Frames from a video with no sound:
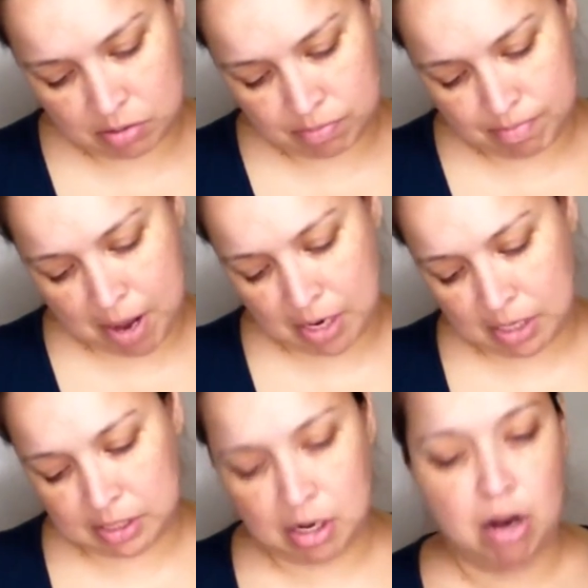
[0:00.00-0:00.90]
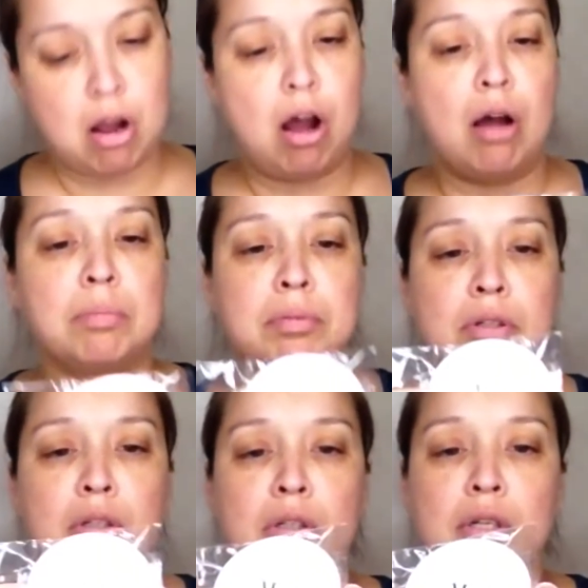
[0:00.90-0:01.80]
Magnets.com.
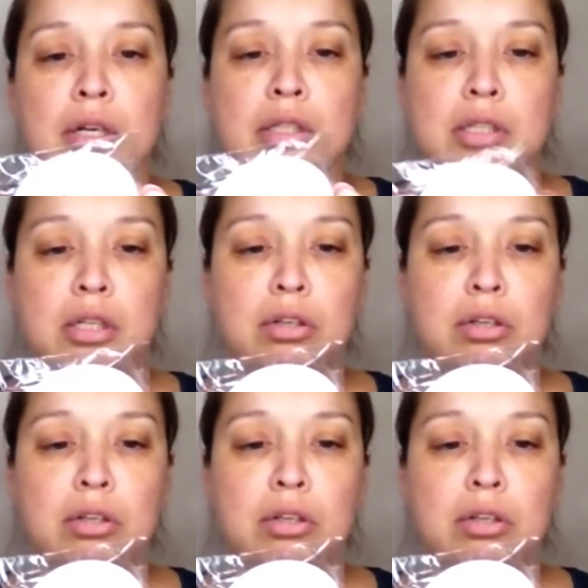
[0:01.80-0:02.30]
It's a